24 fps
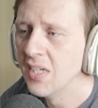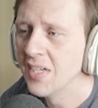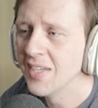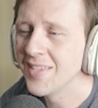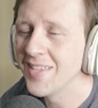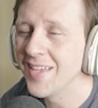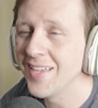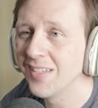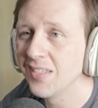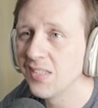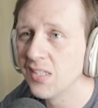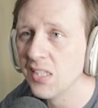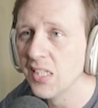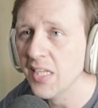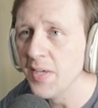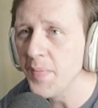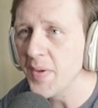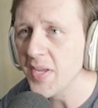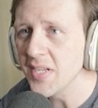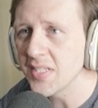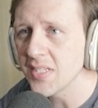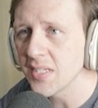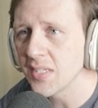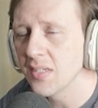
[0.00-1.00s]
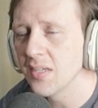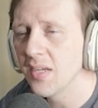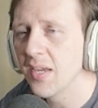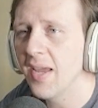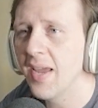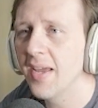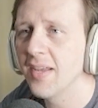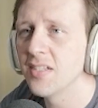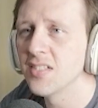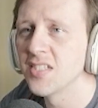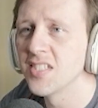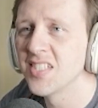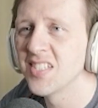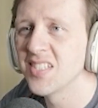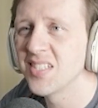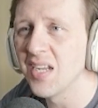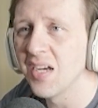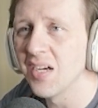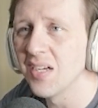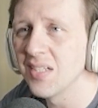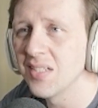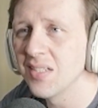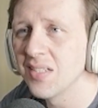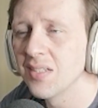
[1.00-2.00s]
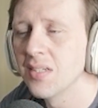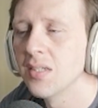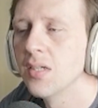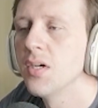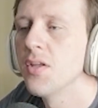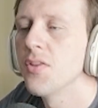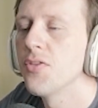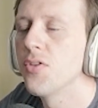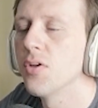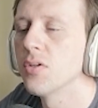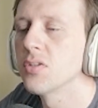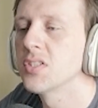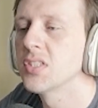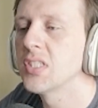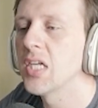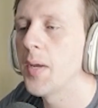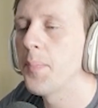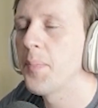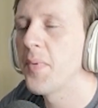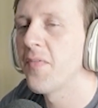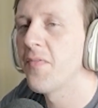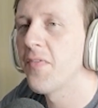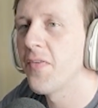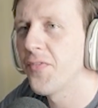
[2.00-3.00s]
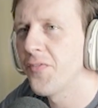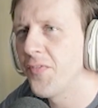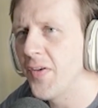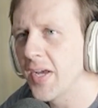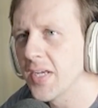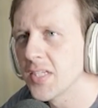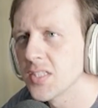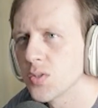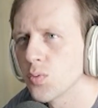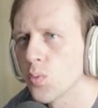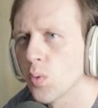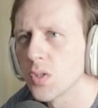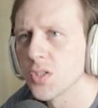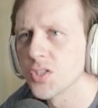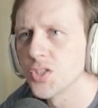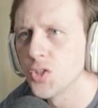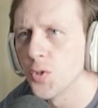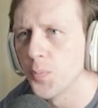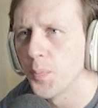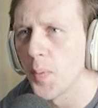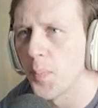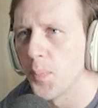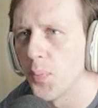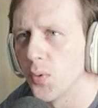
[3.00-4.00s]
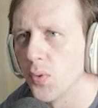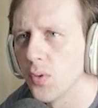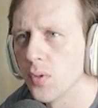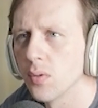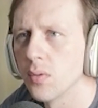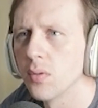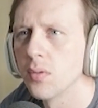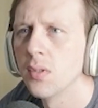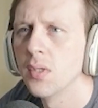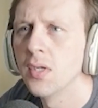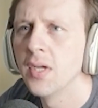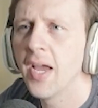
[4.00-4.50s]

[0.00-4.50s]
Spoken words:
that limit and stun, those type of effects were super brutal,